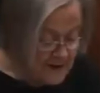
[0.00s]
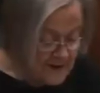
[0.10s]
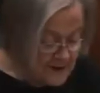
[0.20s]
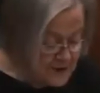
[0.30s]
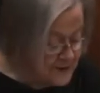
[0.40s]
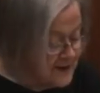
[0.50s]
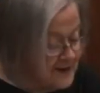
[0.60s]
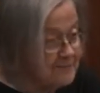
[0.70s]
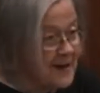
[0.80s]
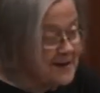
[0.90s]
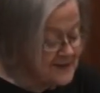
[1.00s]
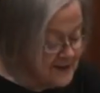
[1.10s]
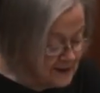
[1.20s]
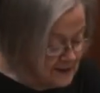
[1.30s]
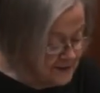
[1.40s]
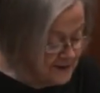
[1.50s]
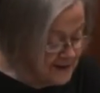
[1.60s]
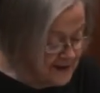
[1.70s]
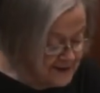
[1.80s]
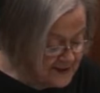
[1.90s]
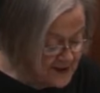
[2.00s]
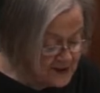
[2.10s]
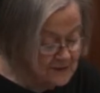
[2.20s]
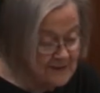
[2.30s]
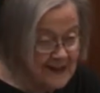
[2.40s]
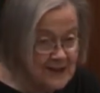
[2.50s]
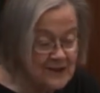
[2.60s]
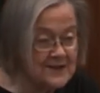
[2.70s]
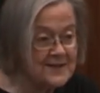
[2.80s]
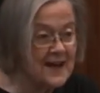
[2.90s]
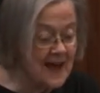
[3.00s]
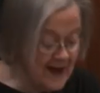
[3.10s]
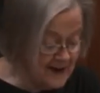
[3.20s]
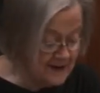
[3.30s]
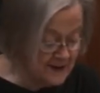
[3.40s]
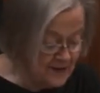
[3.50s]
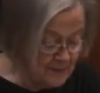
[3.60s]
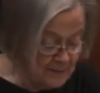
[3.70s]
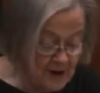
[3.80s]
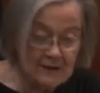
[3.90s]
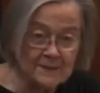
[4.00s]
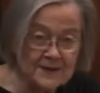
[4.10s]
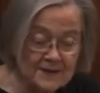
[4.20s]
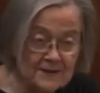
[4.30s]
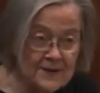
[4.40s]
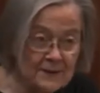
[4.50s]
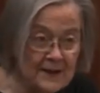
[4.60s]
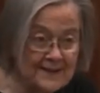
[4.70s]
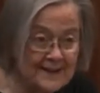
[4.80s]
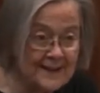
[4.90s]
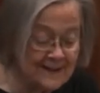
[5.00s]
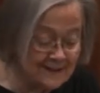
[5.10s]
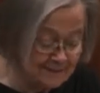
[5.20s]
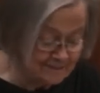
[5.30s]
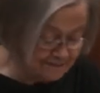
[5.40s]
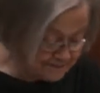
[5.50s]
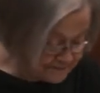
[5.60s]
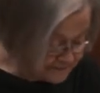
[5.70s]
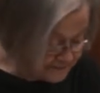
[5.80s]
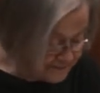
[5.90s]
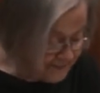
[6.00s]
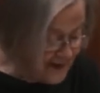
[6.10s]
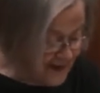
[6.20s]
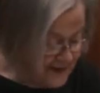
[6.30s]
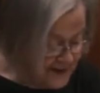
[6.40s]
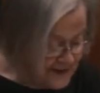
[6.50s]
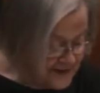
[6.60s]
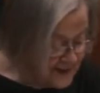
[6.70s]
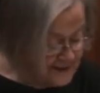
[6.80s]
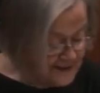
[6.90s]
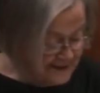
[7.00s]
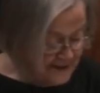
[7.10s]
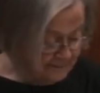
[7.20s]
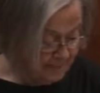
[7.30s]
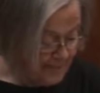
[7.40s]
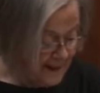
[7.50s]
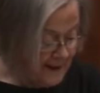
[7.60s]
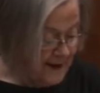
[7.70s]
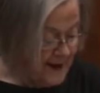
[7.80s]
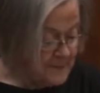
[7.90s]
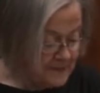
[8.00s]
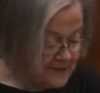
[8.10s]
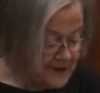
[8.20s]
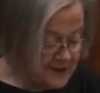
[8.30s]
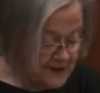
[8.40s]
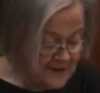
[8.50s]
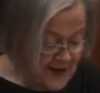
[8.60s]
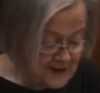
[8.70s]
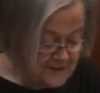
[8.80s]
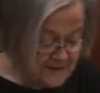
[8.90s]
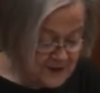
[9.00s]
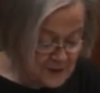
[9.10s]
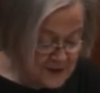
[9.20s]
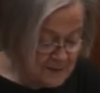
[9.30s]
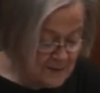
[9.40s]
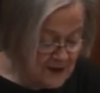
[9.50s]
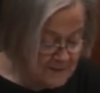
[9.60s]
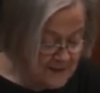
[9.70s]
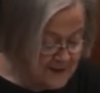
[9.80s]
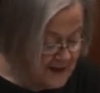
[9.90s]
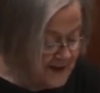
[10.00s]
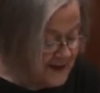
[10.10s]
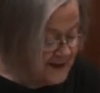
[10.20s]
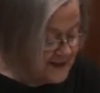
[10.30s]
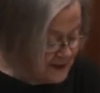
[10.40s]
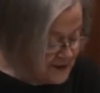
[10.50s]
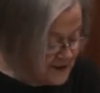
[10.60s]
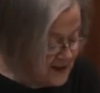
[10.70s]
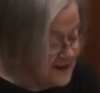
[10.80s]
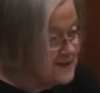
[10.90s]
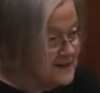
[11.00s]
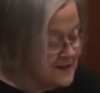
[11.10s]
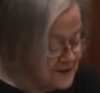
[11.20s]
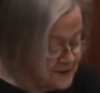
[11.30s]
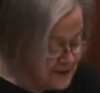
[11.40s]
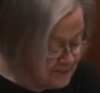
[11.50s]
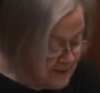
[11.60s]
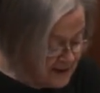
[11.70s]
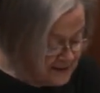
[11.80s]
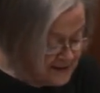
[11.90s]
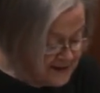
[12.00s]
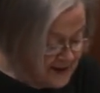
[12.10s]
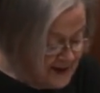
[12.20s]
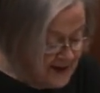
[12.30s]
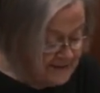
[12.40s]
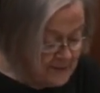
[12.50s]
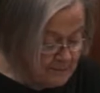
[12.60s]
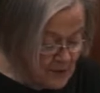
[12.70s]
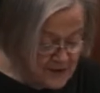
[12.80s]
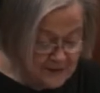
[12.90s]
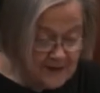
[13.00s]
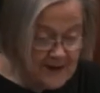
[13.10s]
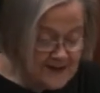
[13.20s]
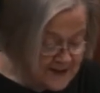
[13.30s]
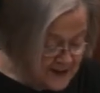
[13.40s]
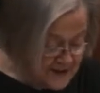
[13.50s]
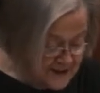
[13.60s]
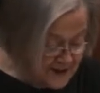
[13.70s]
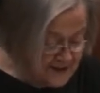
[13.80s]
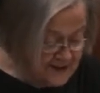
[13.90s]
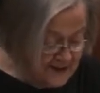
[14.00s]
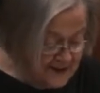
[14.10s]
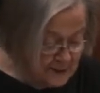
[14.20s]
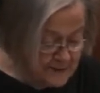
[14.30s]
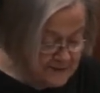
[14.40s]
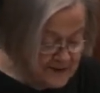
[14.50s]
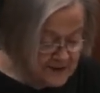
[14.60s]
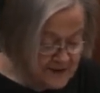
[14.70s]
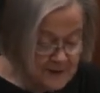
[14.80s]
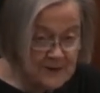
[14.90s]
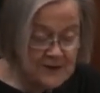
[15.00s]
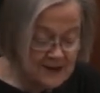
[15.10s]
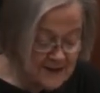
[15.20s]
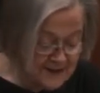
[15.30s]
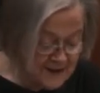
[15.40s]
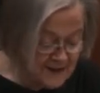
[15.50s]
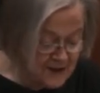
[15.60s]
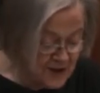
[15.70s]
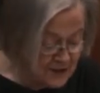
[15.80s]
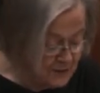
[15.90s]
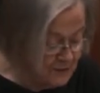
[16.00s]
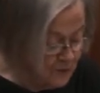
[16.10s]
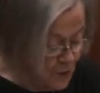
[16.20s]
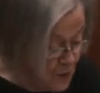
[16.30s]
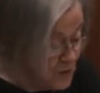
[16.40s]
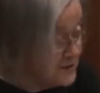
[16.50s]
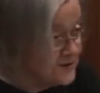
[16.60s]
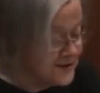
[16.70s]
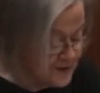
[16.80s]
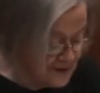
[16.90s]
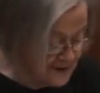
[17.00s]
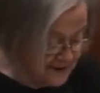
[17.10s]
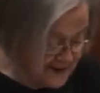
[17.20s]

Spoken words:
Those reserved matters include international relations and the Parliament of the United Kingdom. Secondly, a provision of an Act of the Scottish Parliament is outside its legislative powers if it modifies certain legal provisions which are listed in Schedule 4 to the Scotland